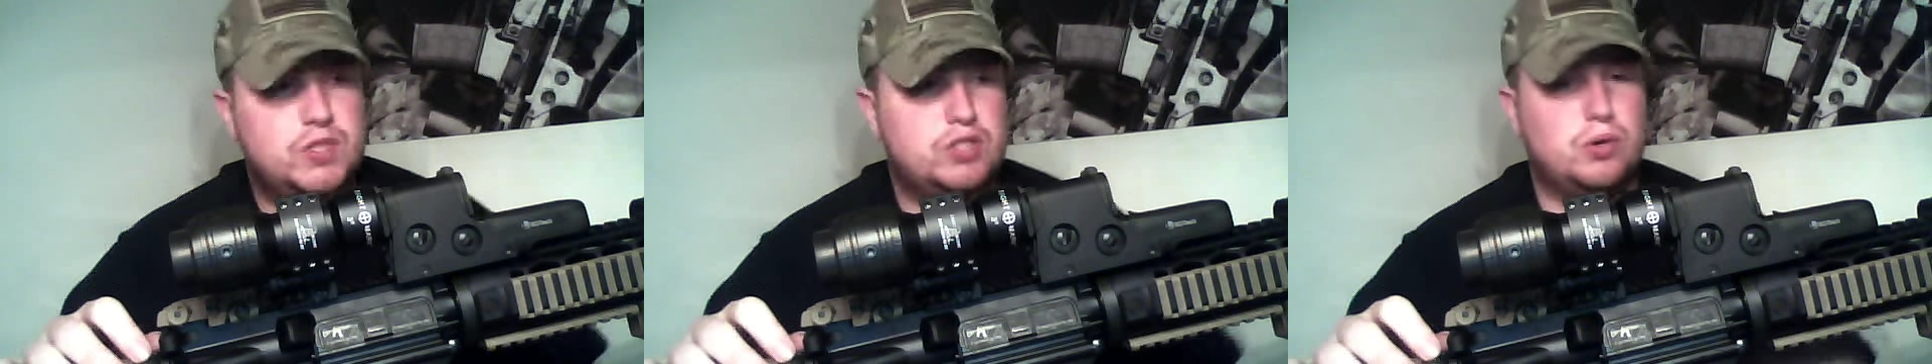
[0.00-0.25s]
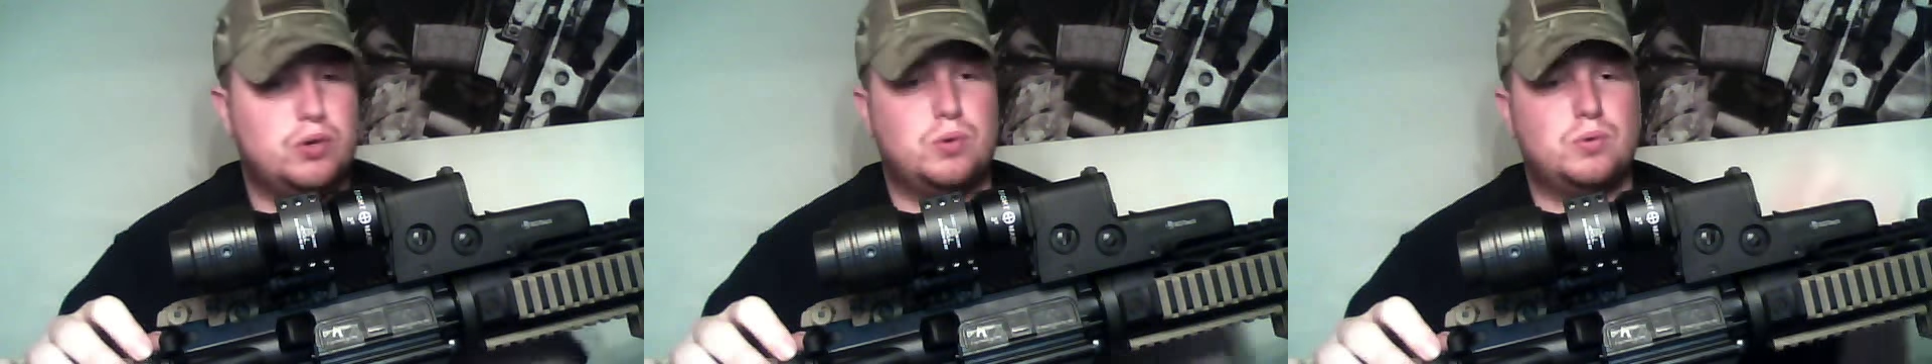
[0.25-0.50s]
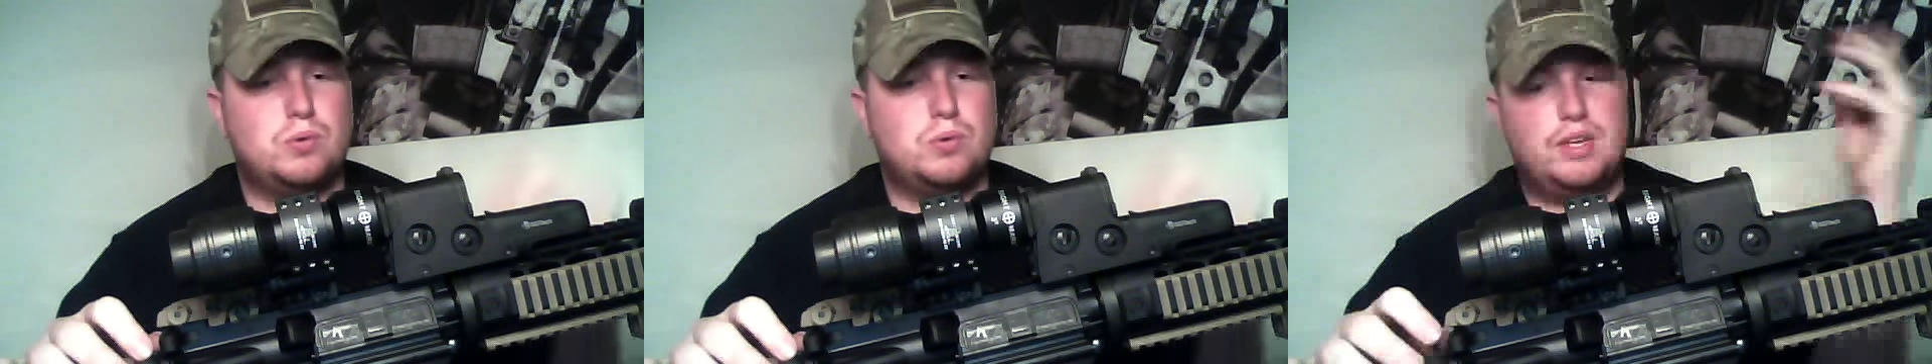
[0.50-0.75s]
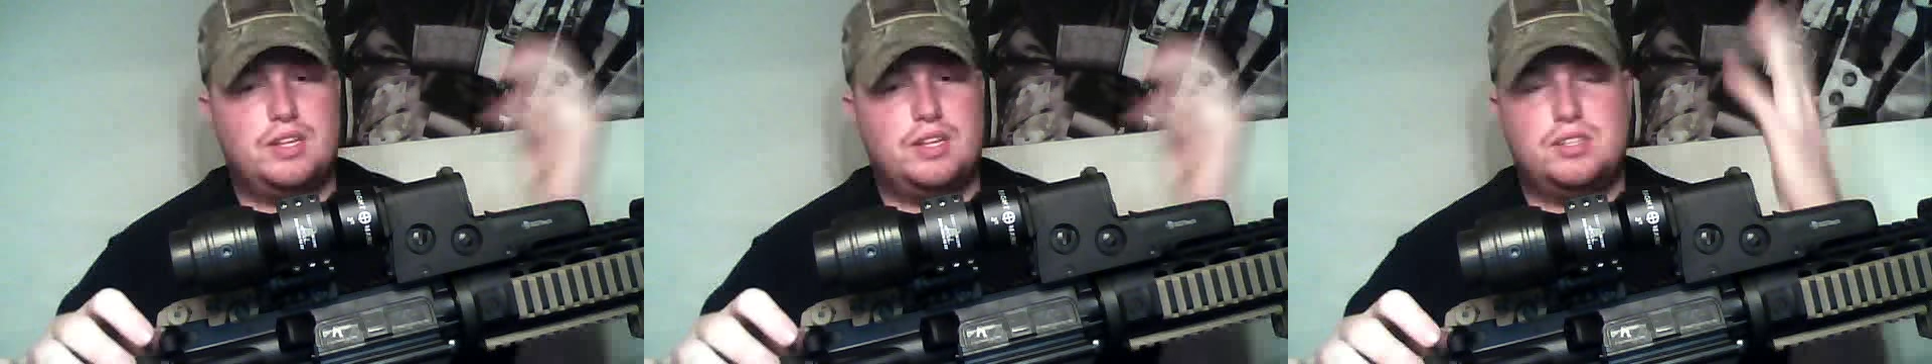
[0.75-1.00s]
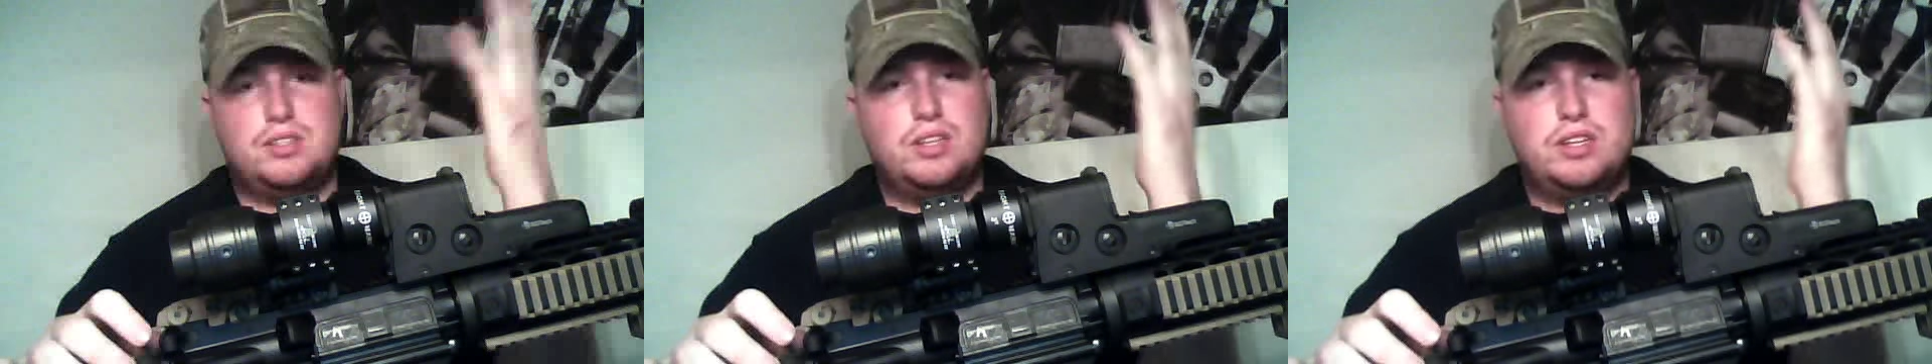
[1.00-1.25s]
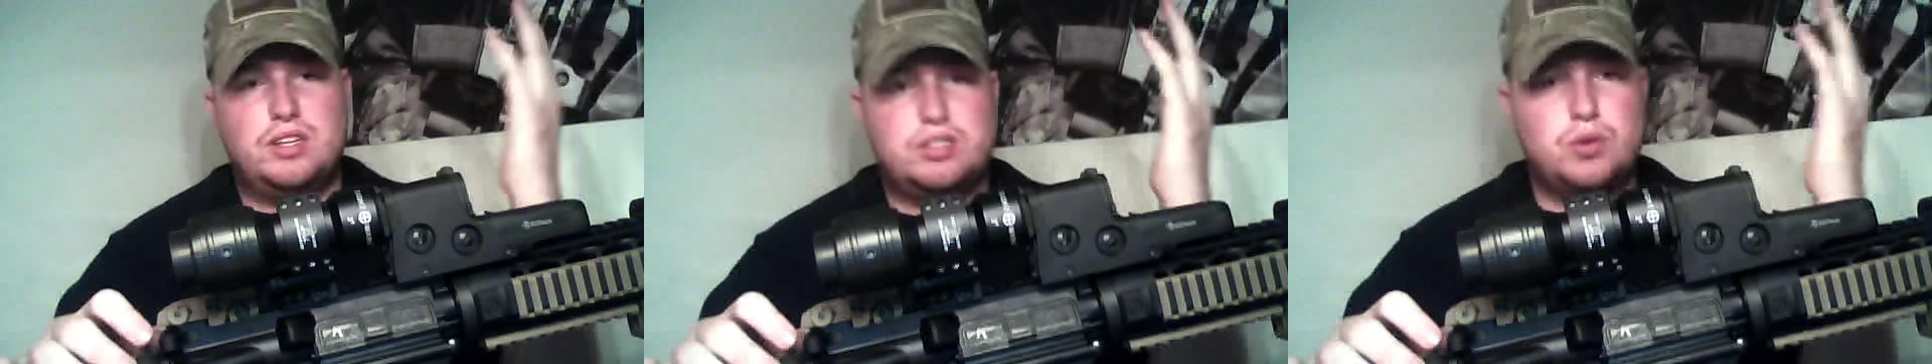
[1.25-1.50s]
So it
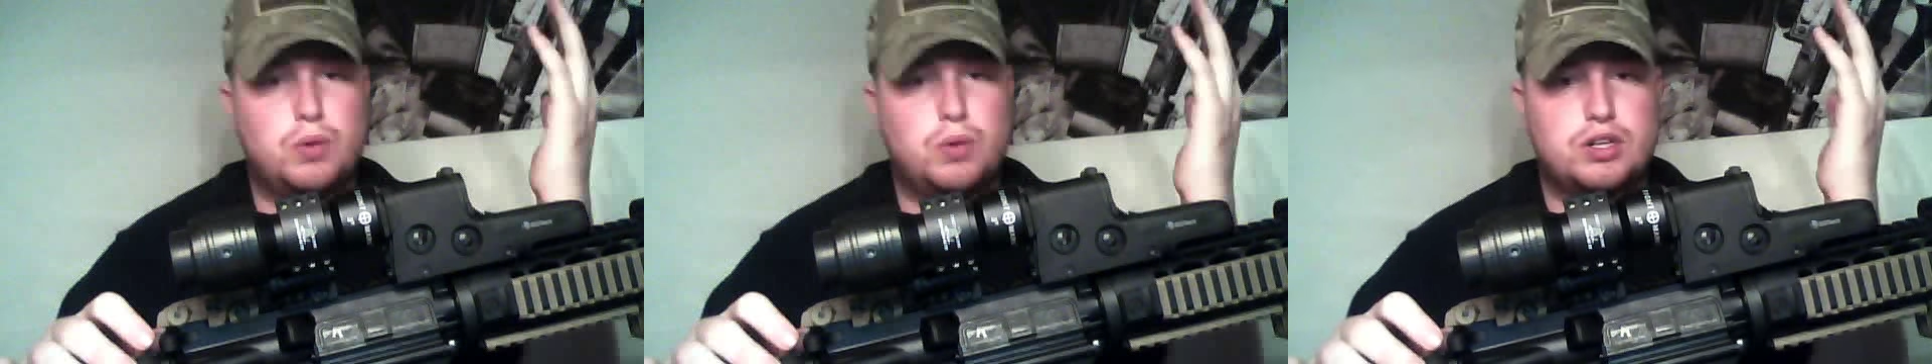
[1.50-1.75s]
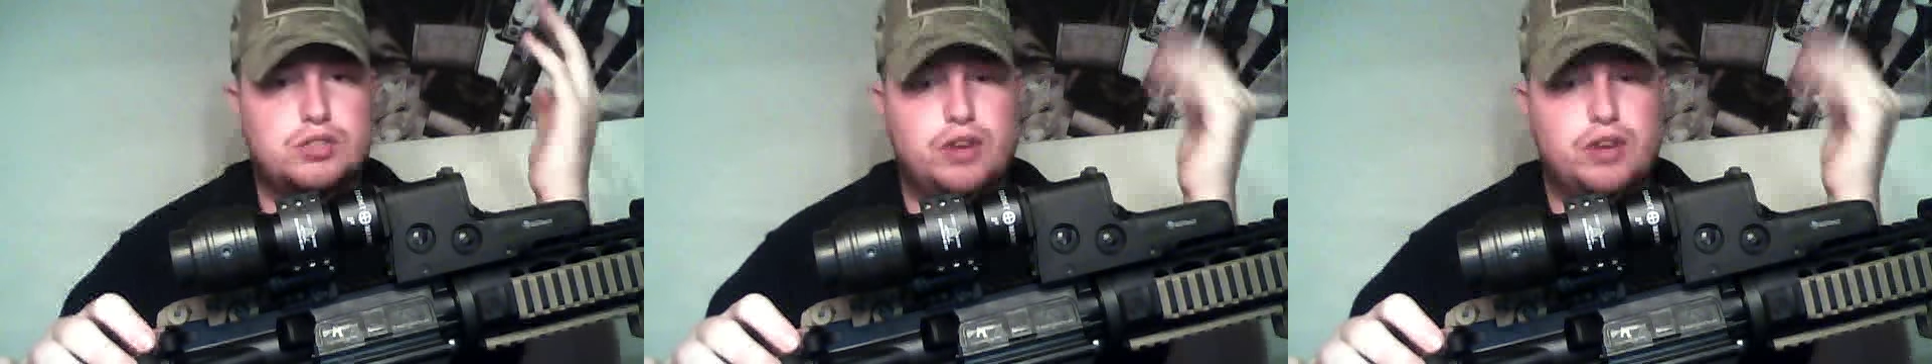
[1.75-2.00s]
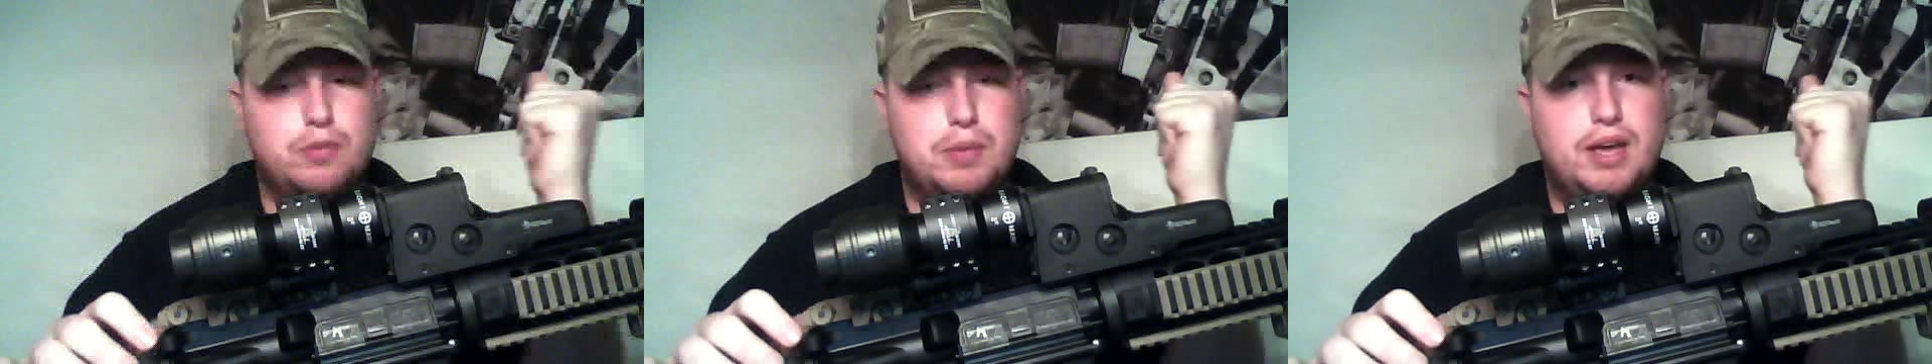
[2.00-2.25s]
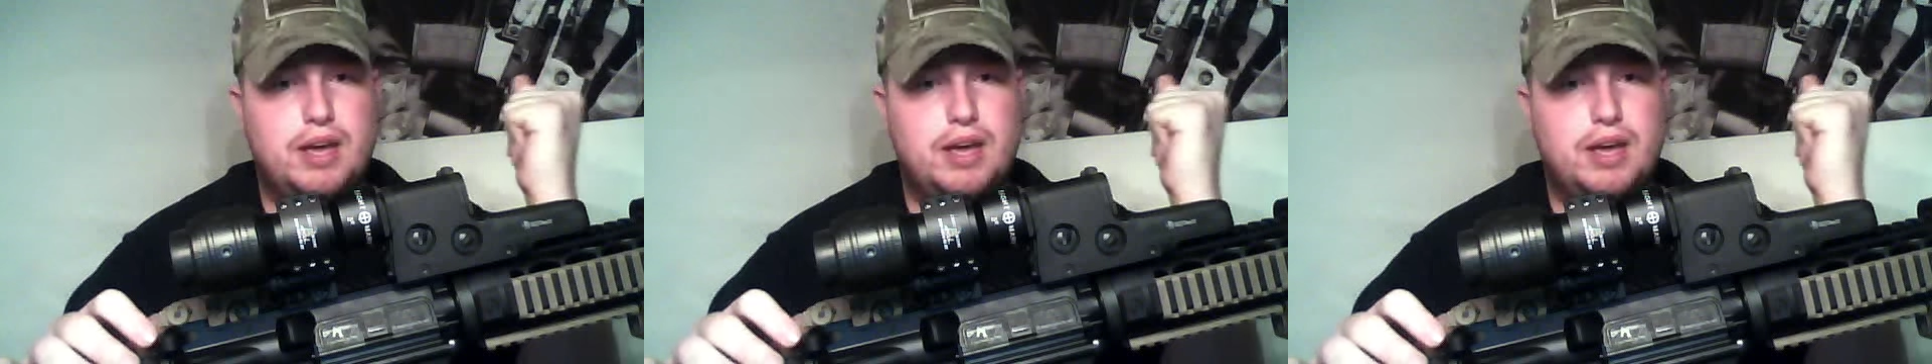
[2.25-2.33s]
works great for me.